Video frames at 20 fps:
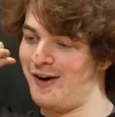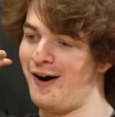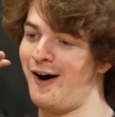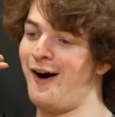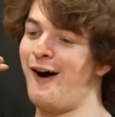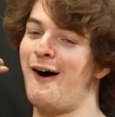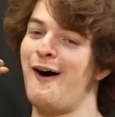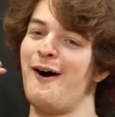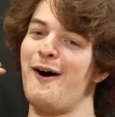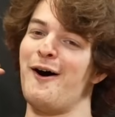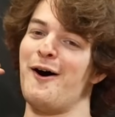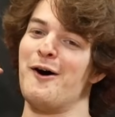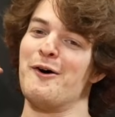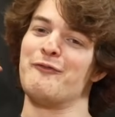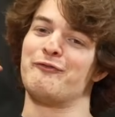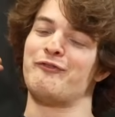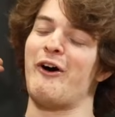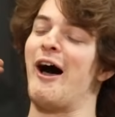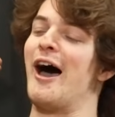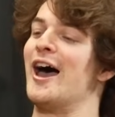Oh,
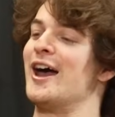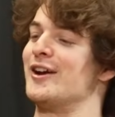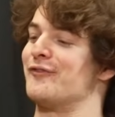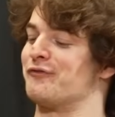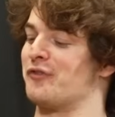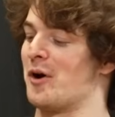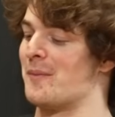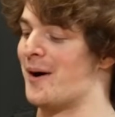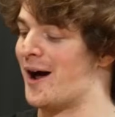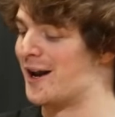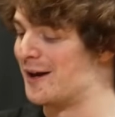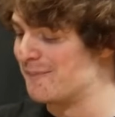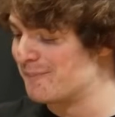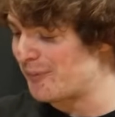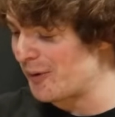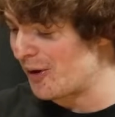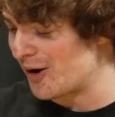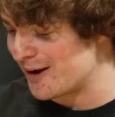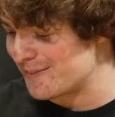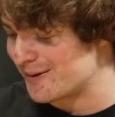fired from
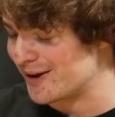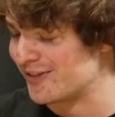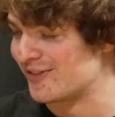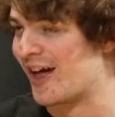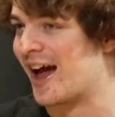unemployment.